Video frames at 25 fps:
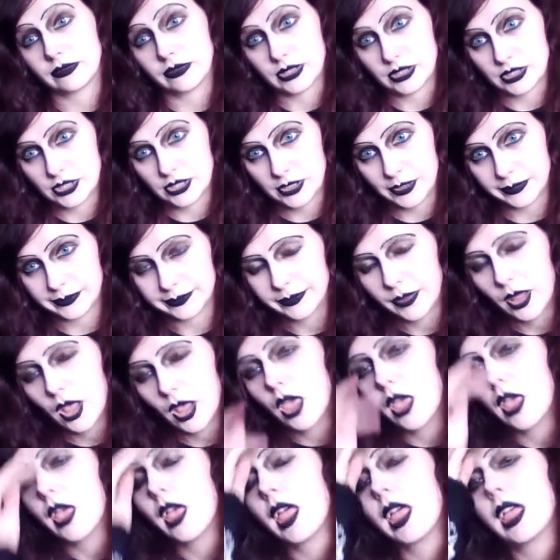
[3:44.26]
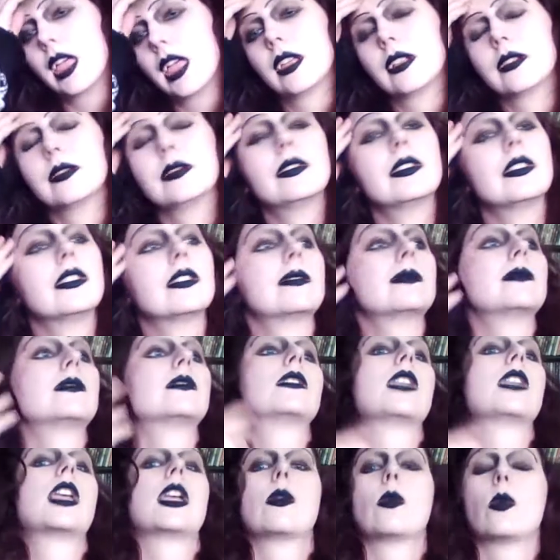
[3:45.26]
of the two.
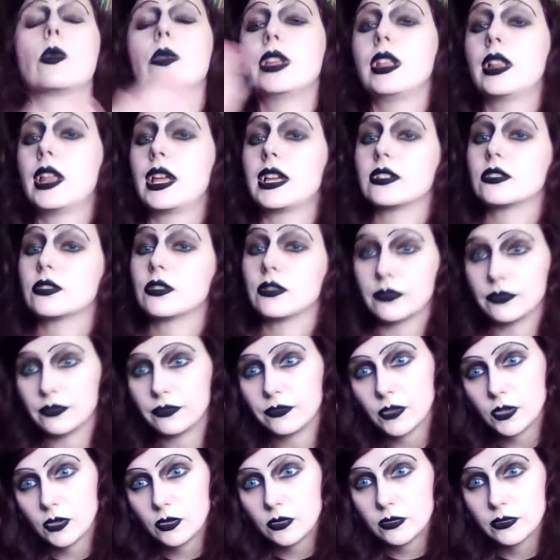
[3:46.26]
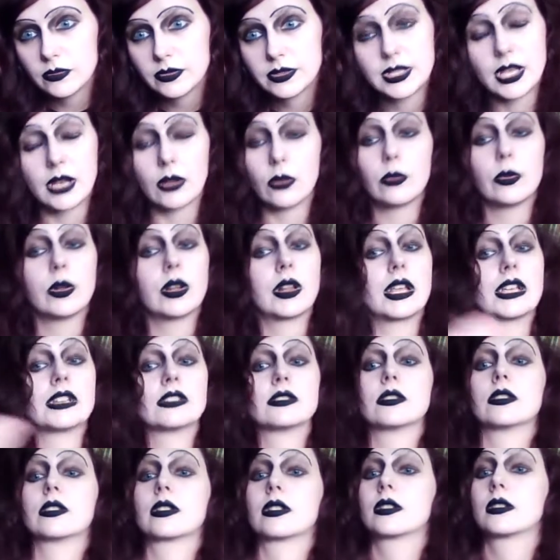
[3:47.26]
They only like certain foods, they only like
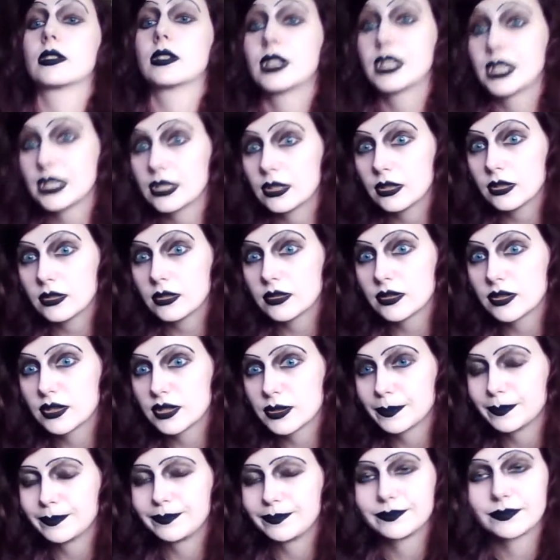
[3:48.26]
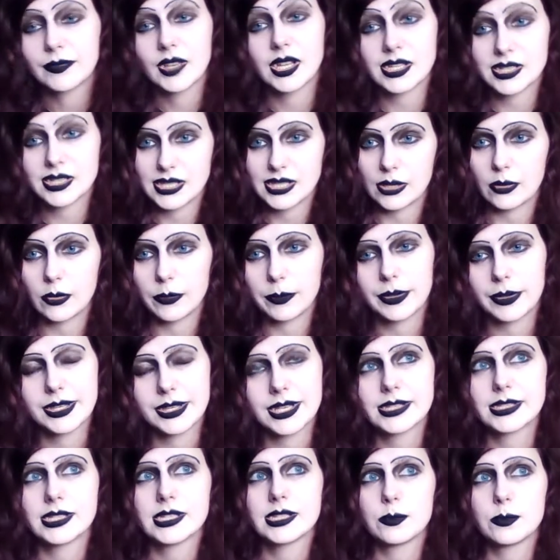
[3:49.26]
certain litters, etc. But
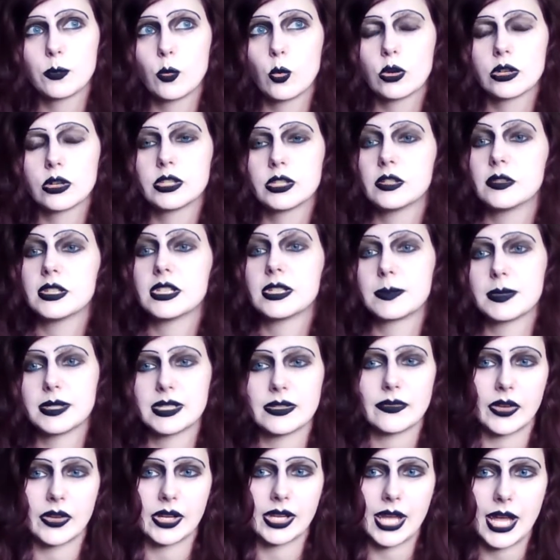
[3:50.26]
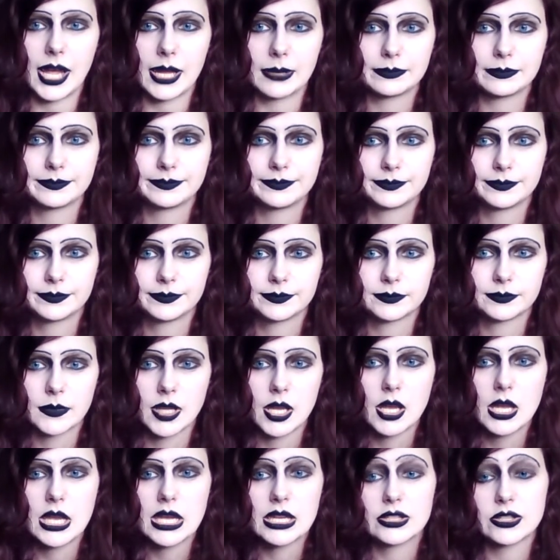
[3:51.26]
this is more to the specific cat.
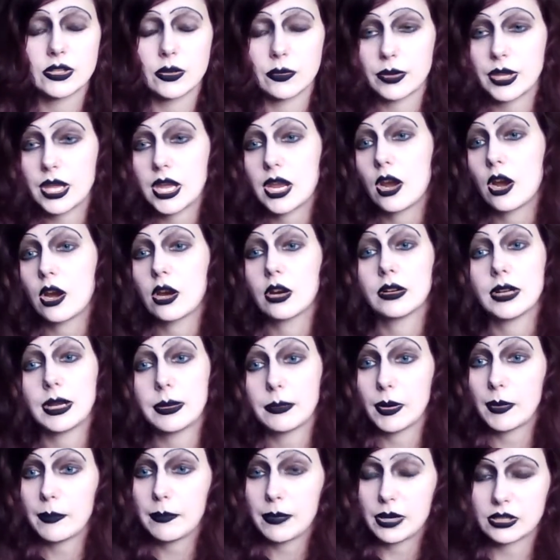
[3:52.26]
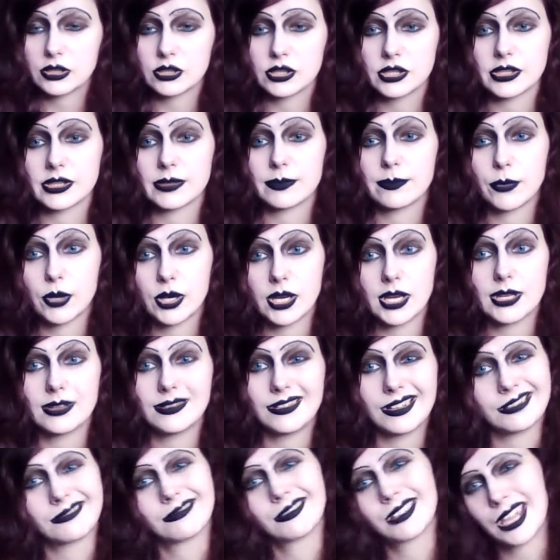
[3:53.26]
So they are a rambunctious breed
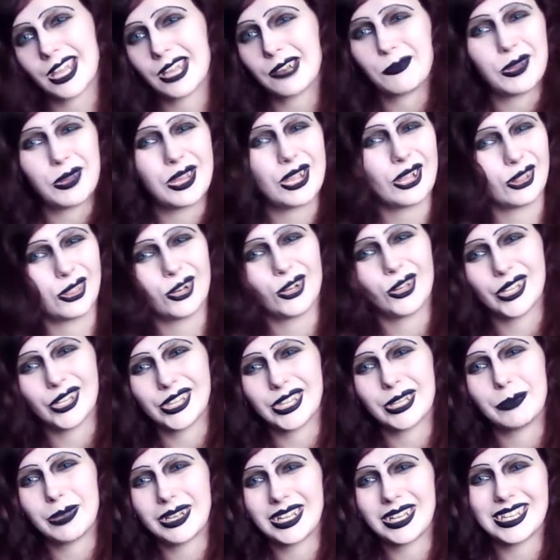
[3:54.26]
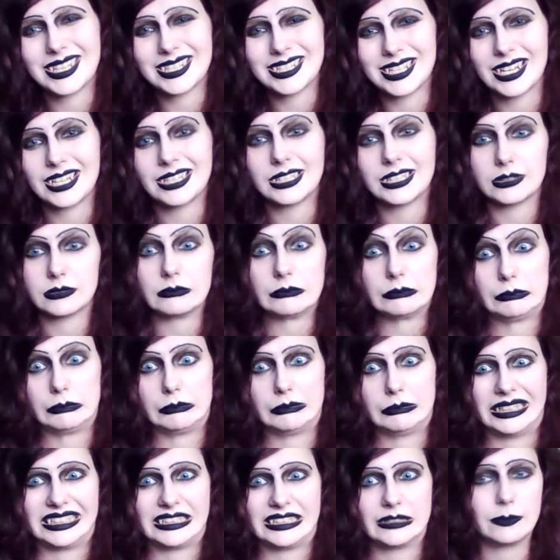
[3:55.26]
that can be a little on the picky side and
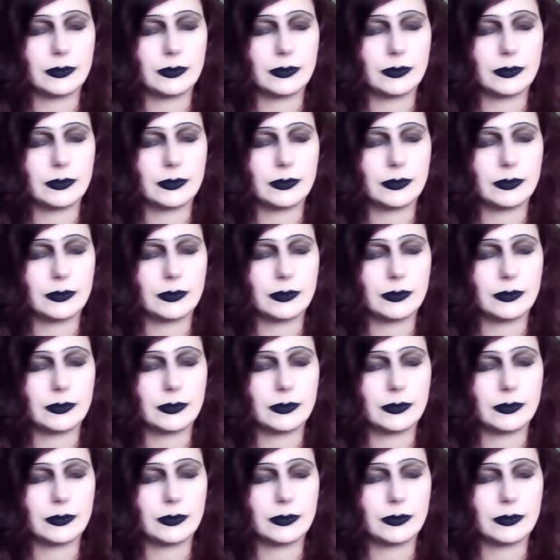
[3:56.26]
might